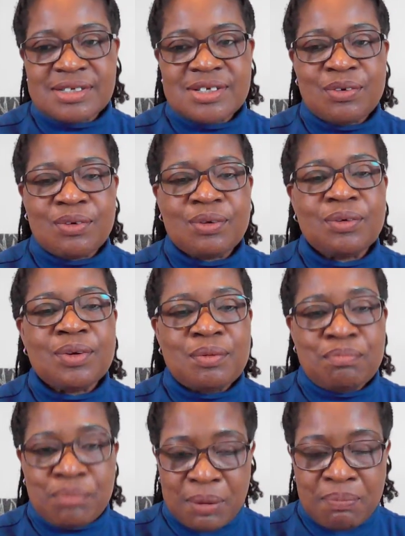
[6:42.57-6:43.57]
So
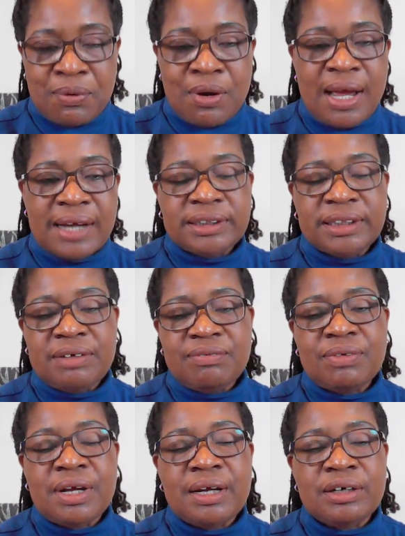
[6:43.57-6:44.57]
be proactive
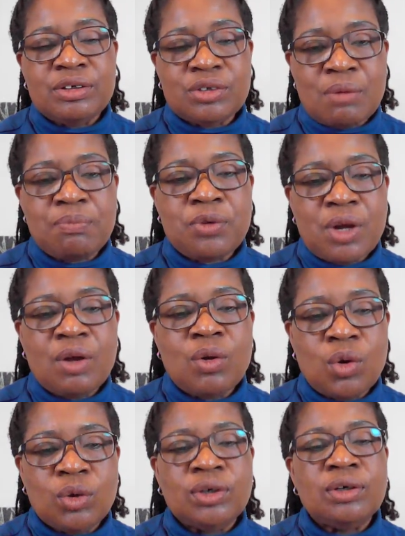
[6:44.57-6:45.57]
and drop your
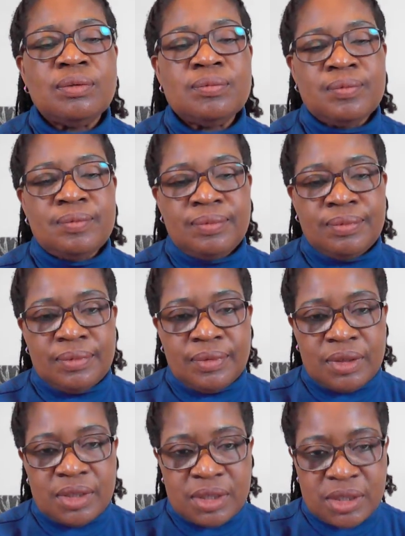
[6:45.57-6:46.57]
own
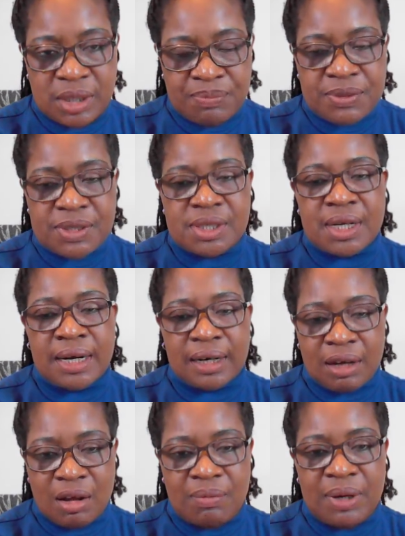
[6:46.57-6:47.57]
tips
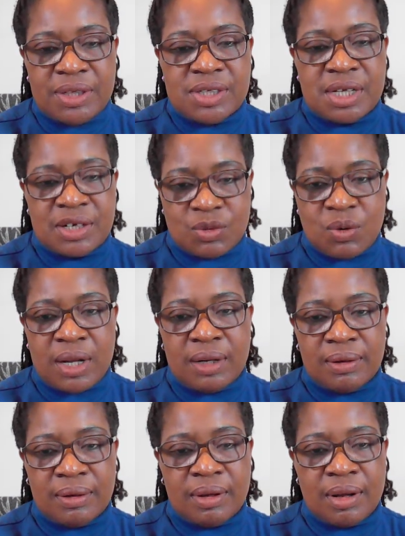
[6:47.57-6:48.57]
and comments as
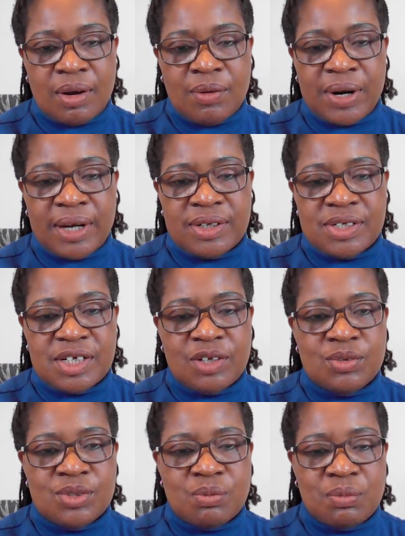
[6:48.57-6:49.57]
well. All right. See
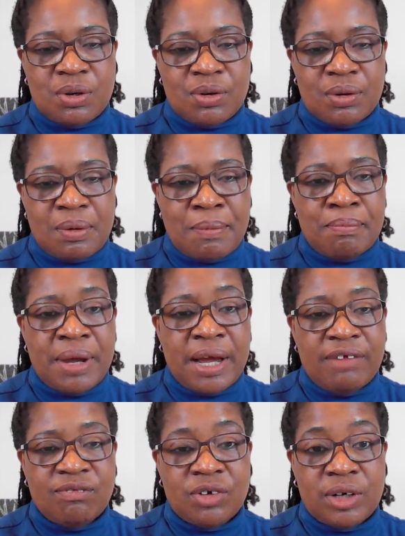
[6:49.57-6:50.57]
you tomorrow.
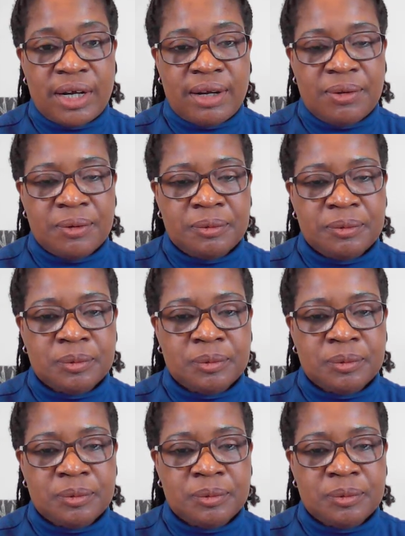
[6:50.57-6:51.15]
Bye for now.